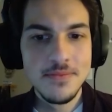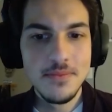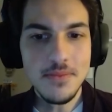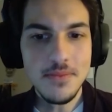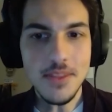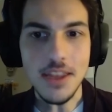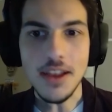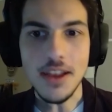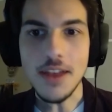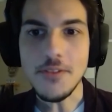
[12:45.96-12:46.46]

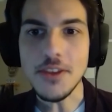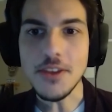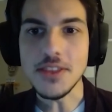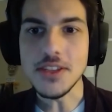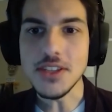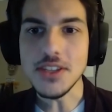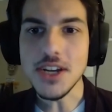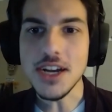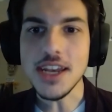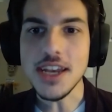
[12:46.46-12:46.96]
I think the
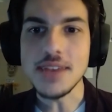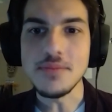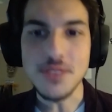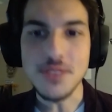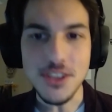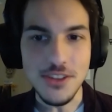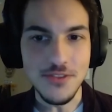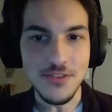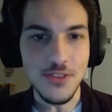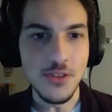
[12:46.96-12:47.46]
time
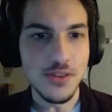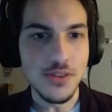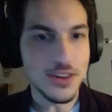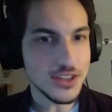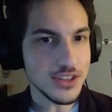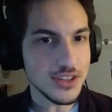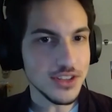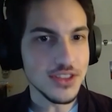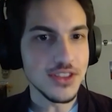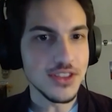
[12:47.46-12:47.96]
to focus
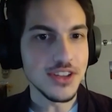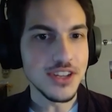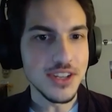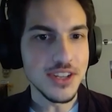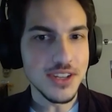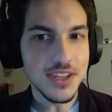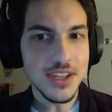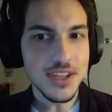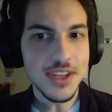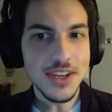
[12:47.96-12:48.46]
on
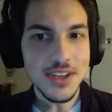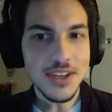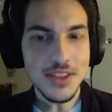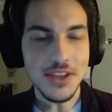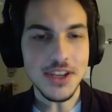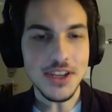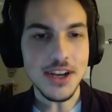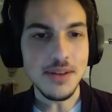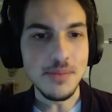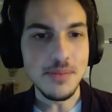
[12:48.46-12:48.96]
the
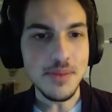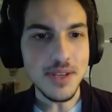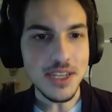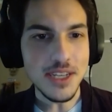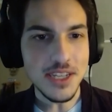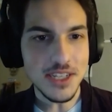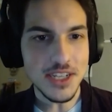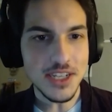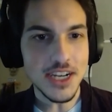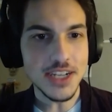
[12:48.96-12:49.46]
company
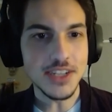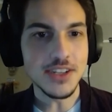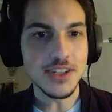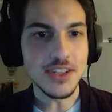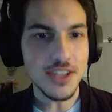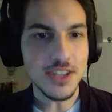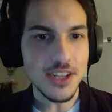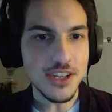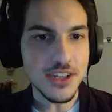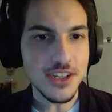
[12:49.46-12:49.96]
side
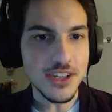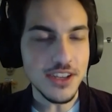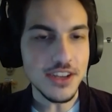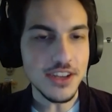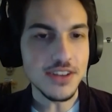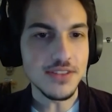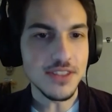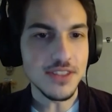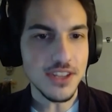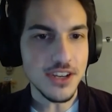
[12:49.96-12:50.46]
and
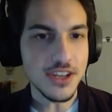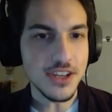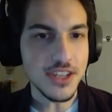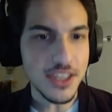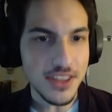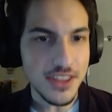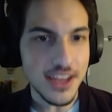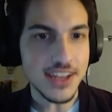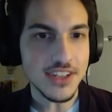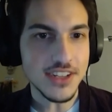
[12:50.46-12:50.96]
learning
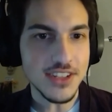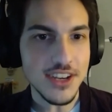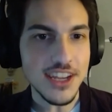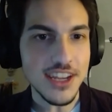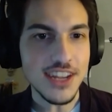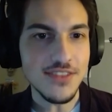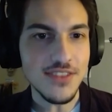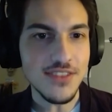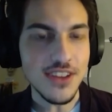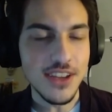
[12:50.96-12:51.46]
that
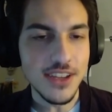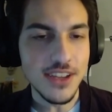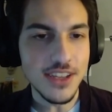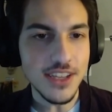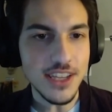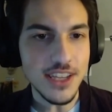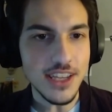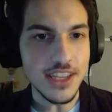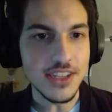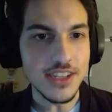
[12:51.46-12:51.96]
side of it
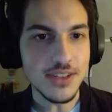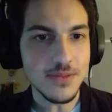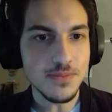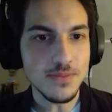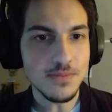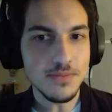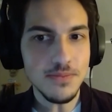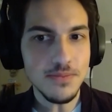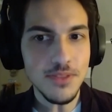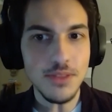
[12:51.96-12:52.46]
is
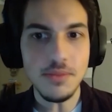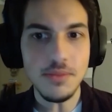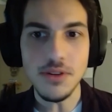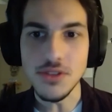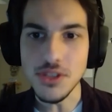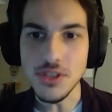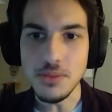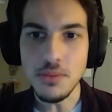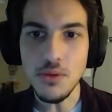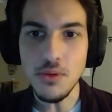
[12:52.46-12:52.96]
the
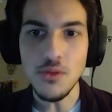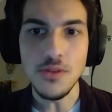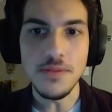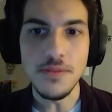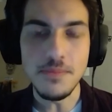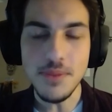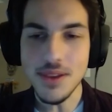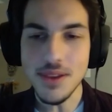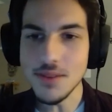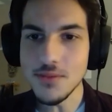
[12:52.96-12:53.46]
most
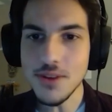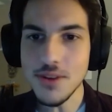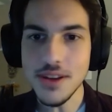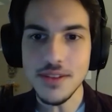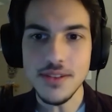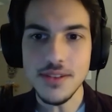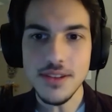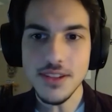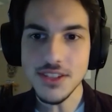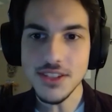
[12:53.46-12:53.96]
important bit
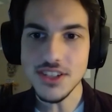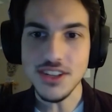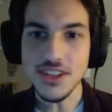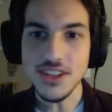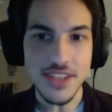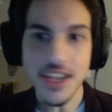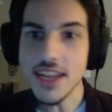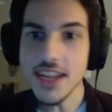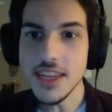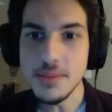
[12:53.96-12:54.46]
when
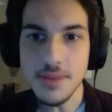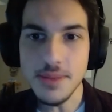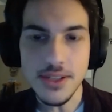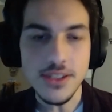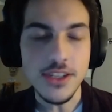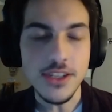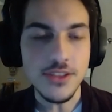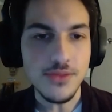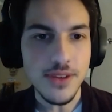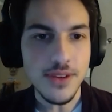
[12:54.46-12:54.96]
starting any
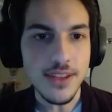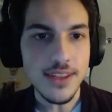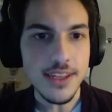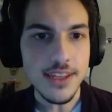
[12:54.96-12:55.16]
business, really.